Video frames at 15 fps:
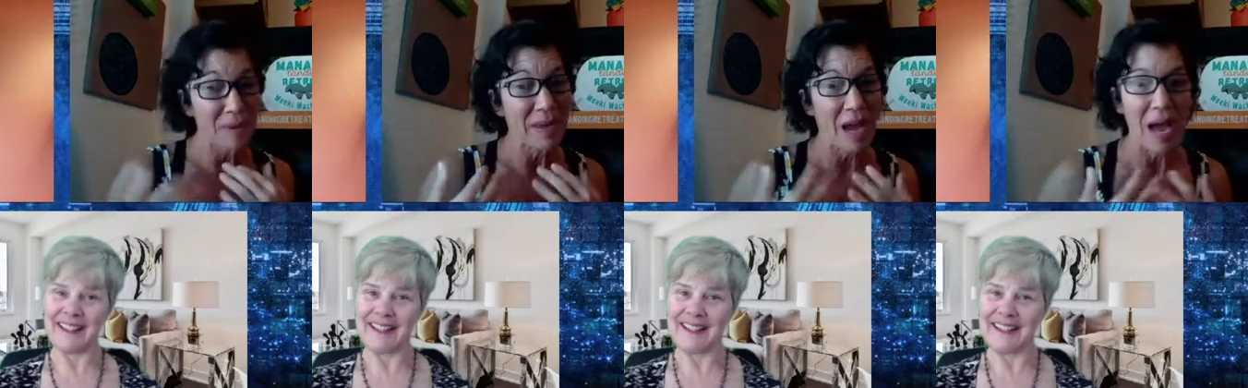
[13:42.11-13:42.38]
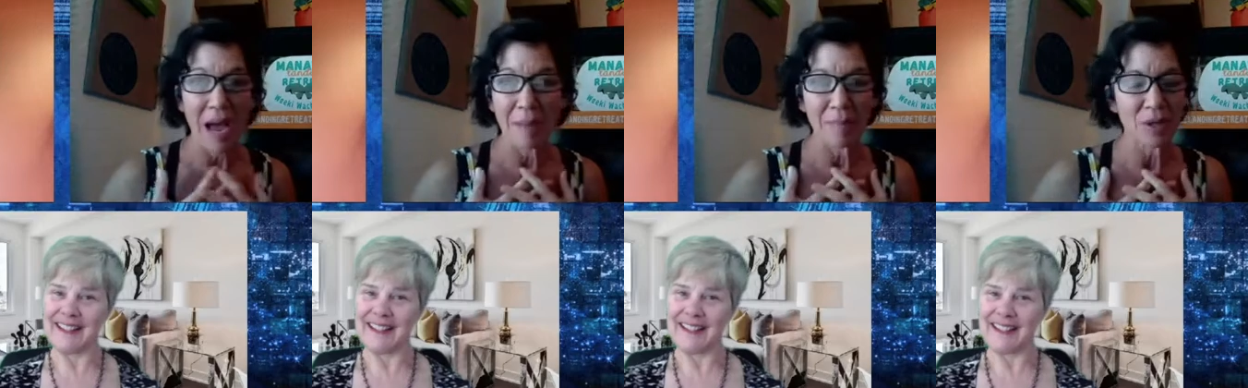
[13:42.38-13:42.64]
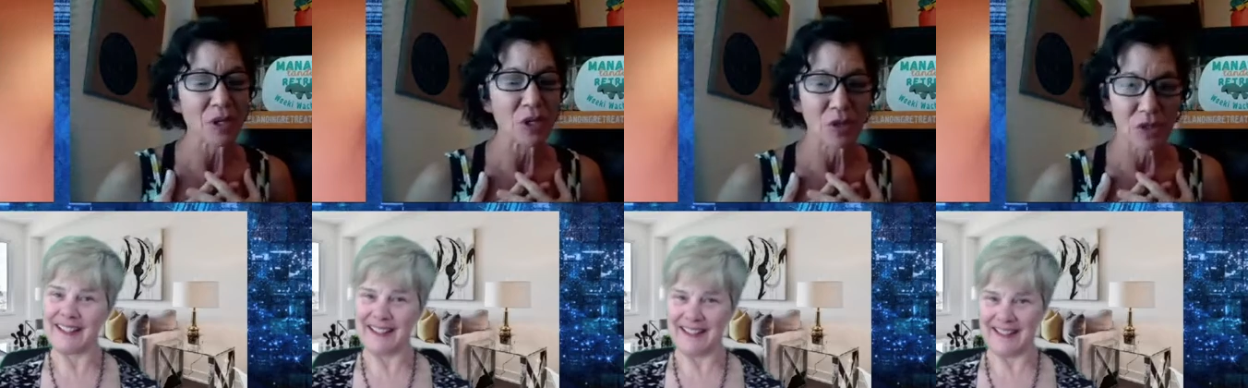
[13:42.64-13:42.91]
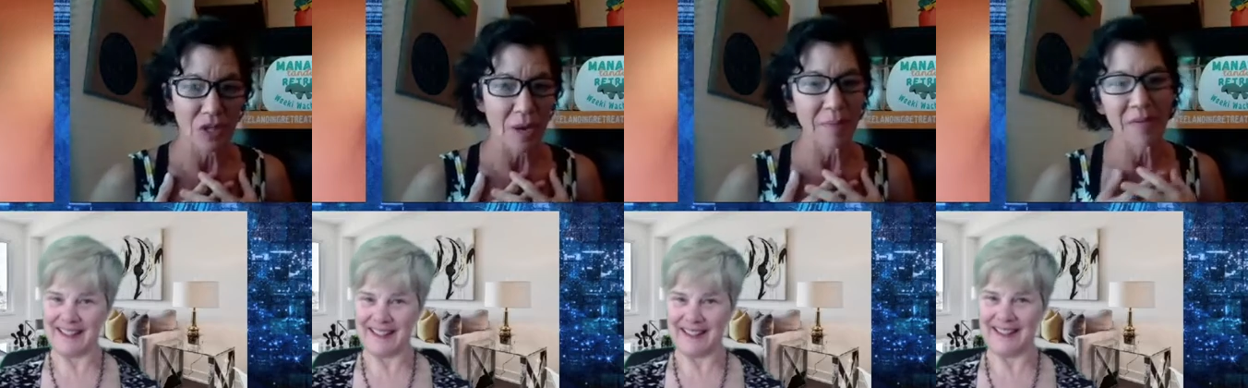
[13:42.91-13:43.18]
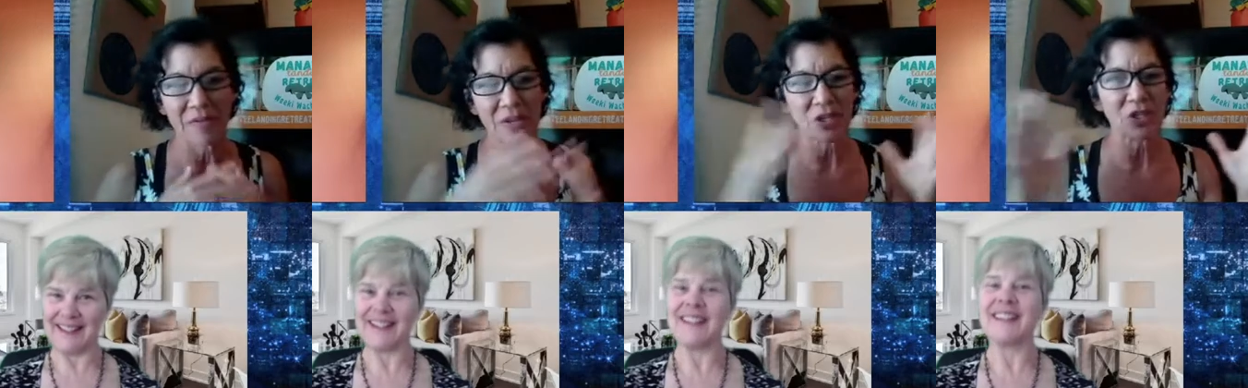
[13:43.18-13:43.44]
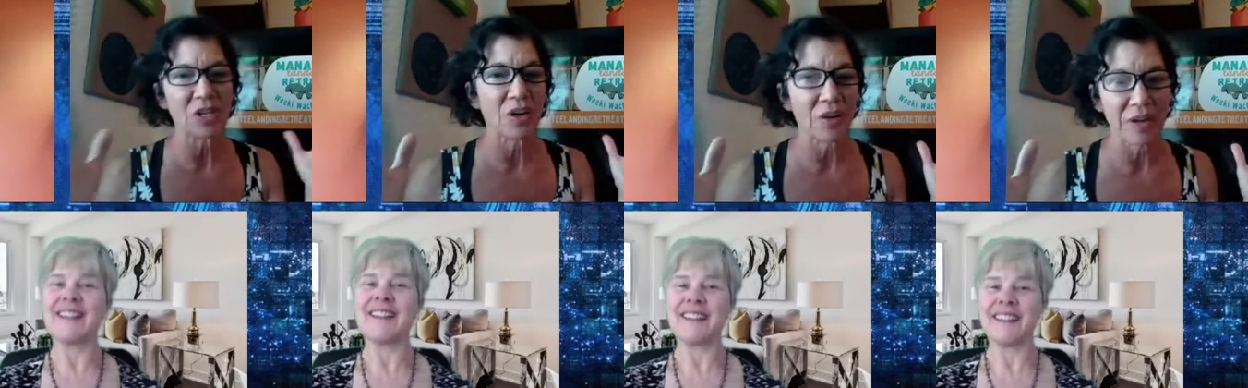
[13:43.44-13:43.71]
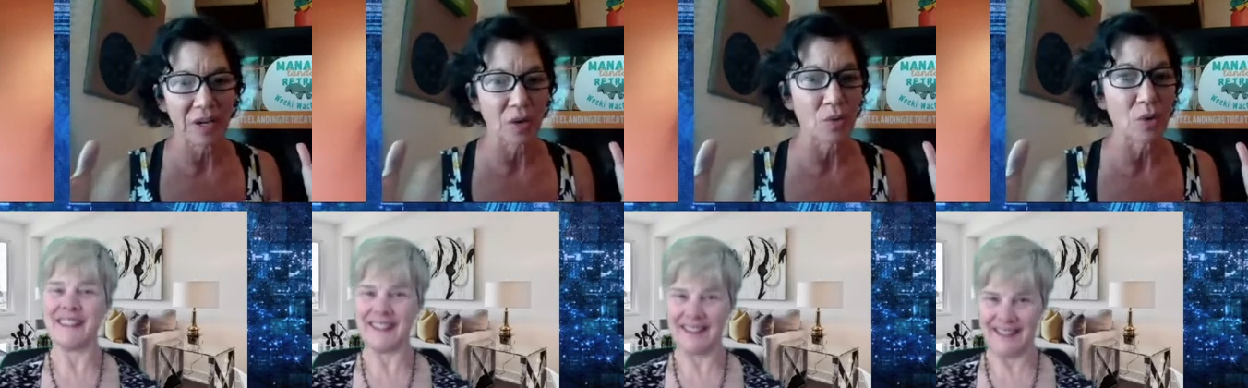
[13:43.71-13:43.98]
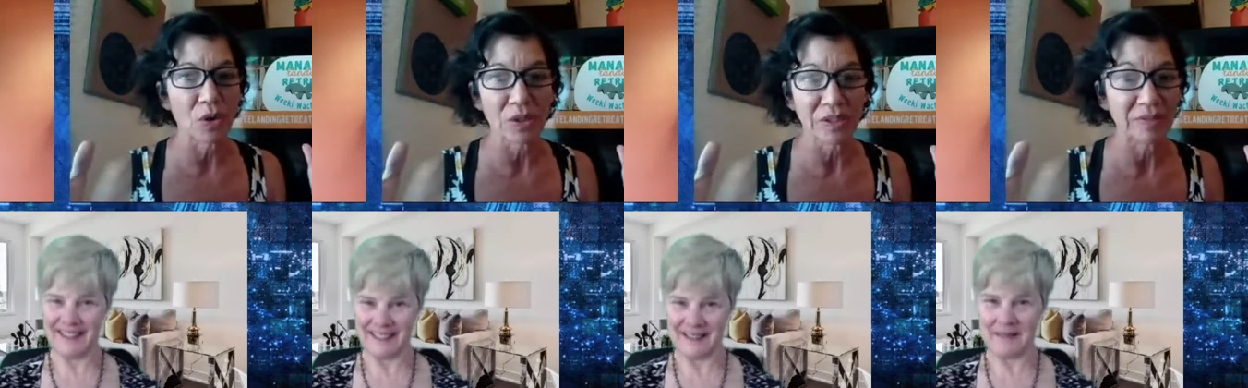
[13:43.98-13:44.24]
Speaker 1: I'm a huge, I'm a visionary in a
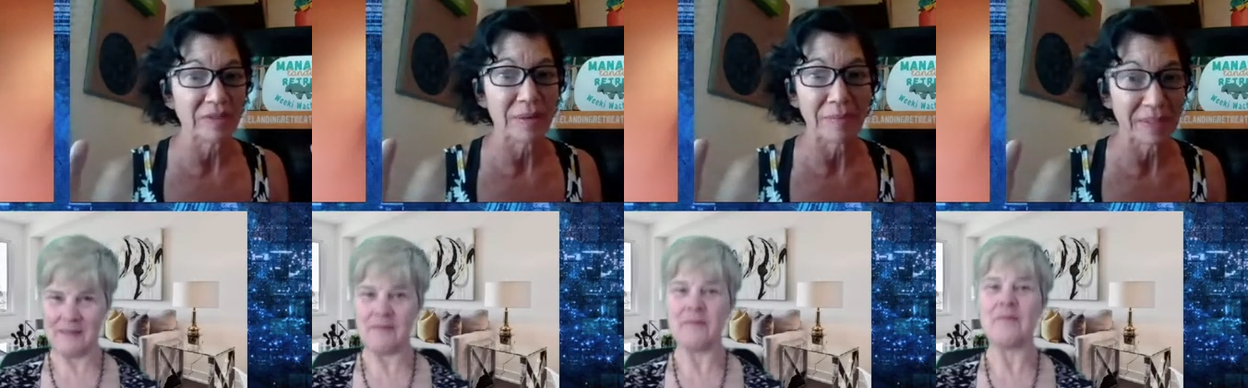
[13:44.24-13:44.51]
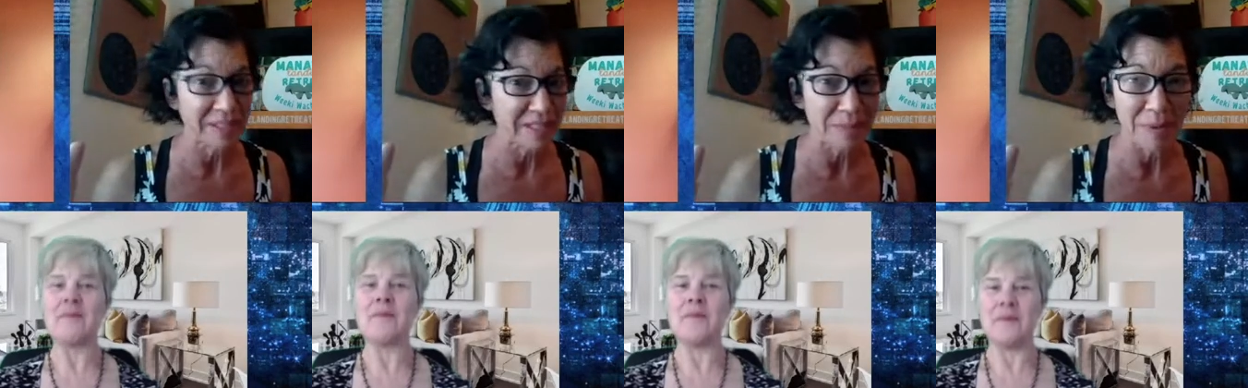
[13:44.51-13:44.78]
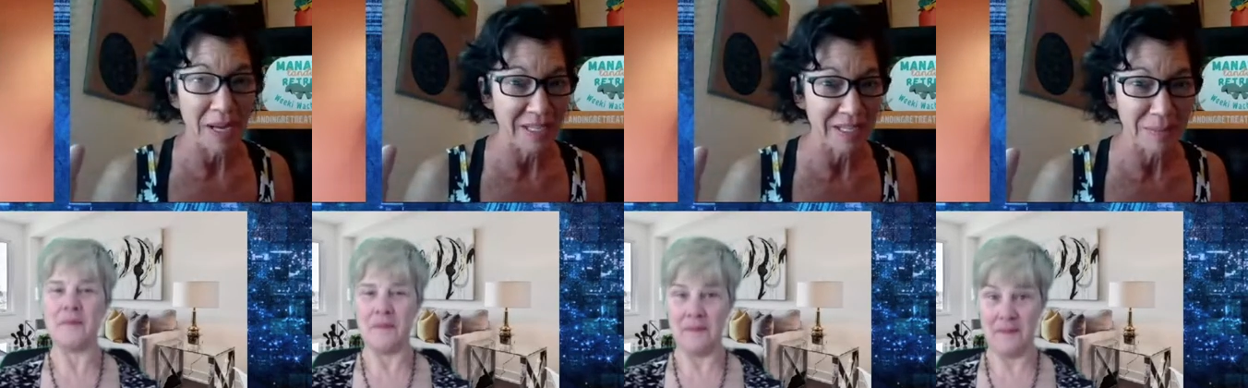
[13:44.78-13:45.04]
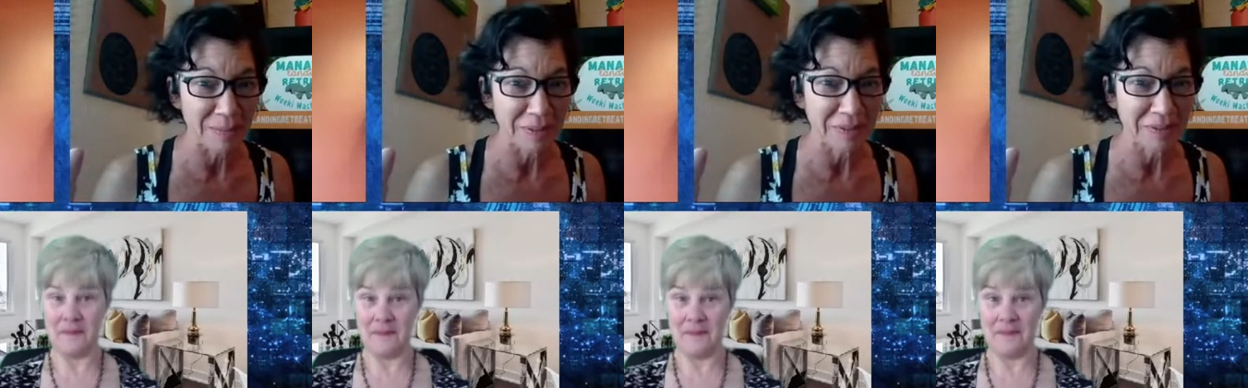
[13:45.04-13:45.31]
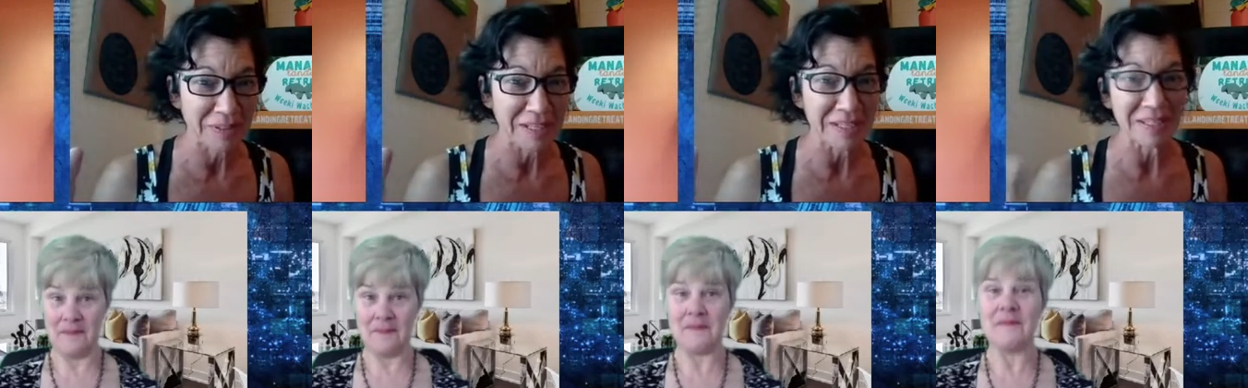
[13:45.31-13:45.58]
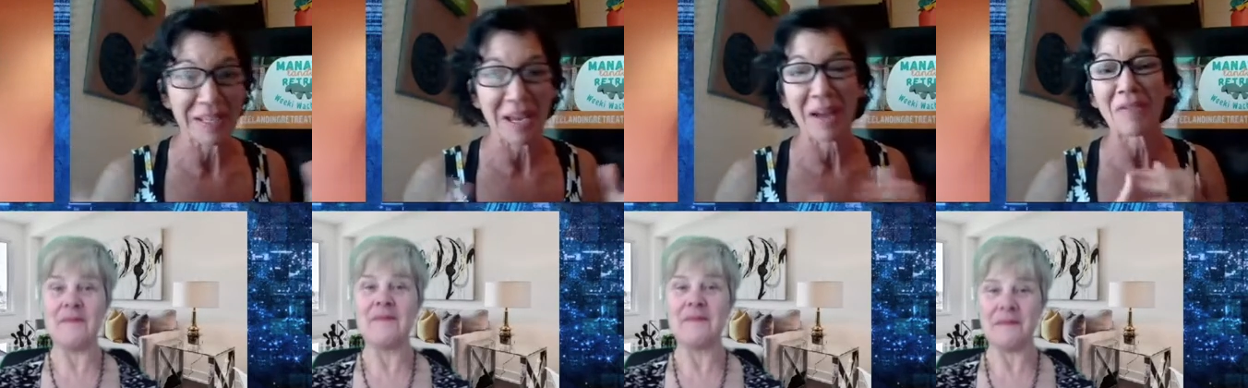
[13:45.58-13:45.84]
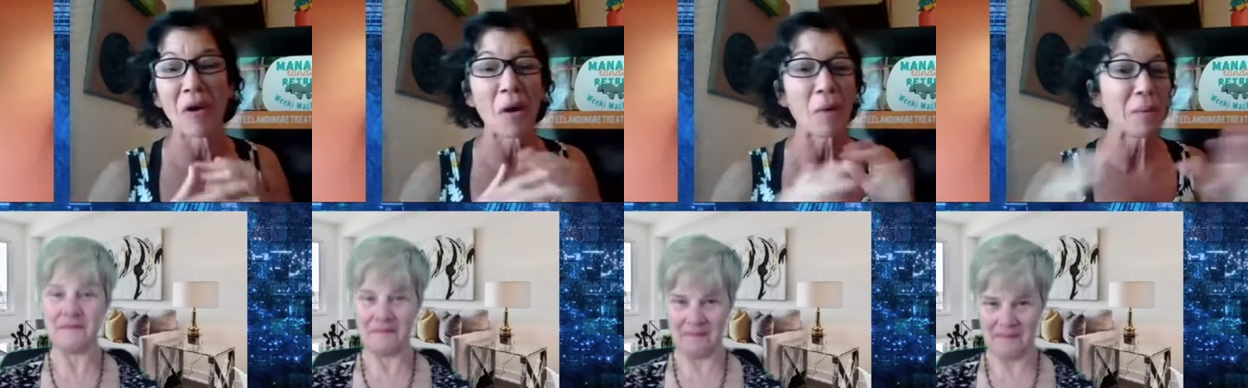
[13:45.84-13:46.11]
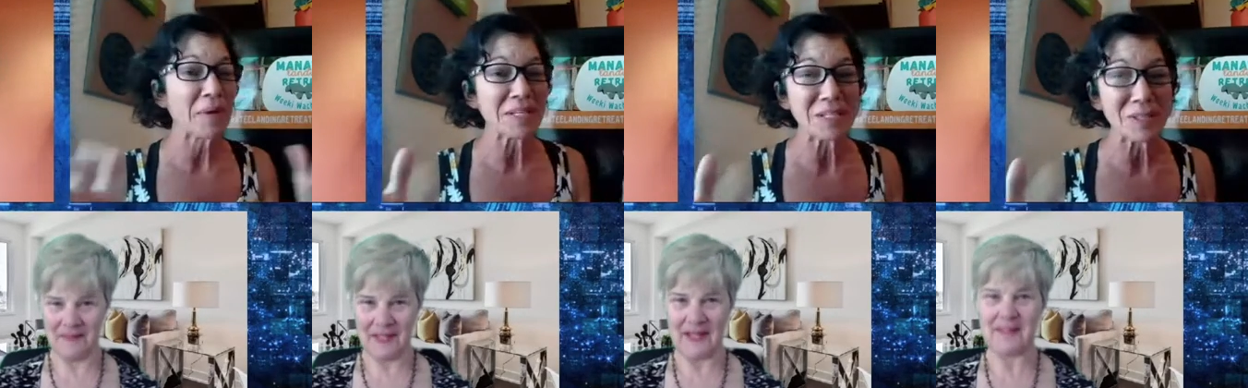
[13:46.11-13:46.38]
world of limitless possibilities. I've
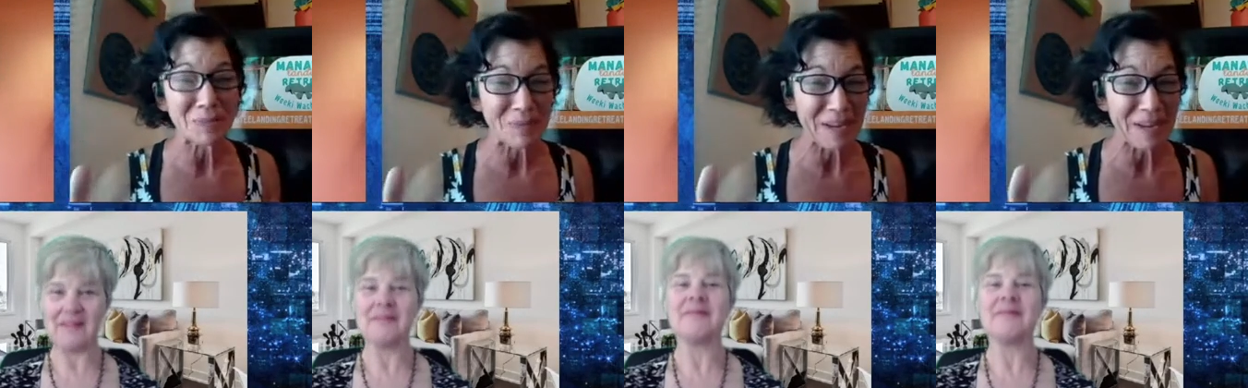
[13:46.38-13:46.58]
always mm-hmm.